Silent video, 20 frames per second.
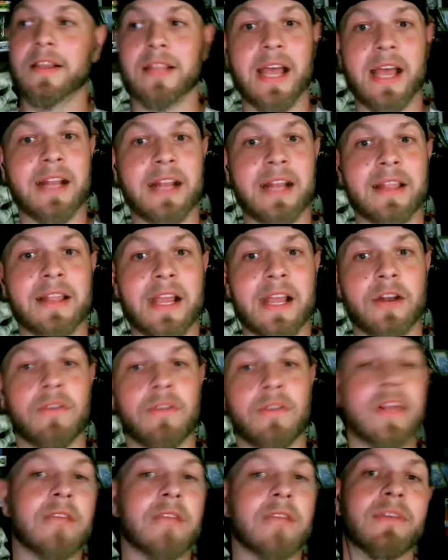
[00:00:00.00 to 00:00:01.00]
that they
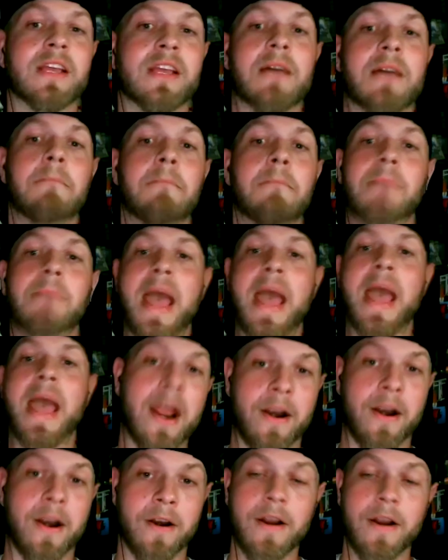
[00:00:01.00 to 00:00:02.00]
don't even
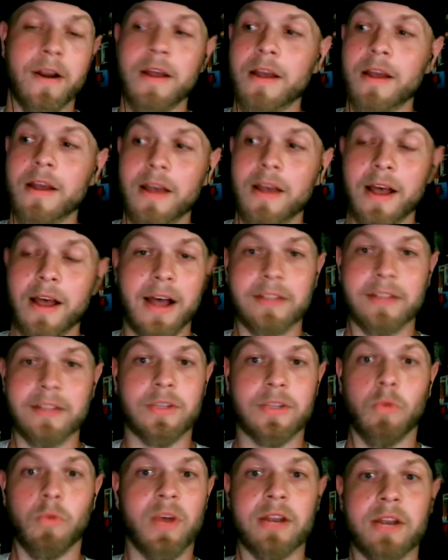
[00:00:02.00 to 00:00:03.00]
compare
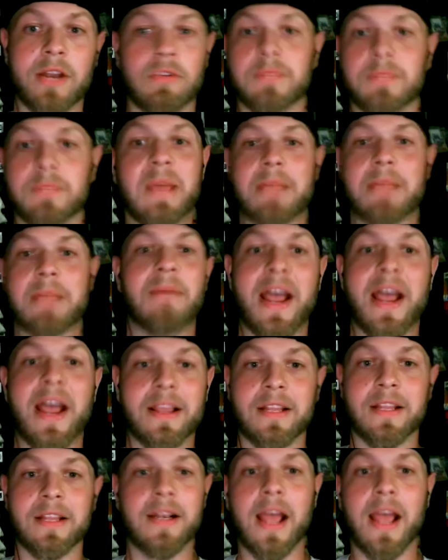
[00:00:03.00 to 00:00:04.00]
to what it was made back
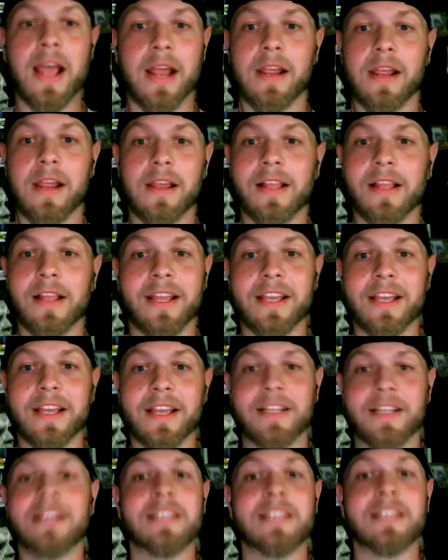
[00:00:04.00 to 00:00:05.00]
in the day. Like, it's true.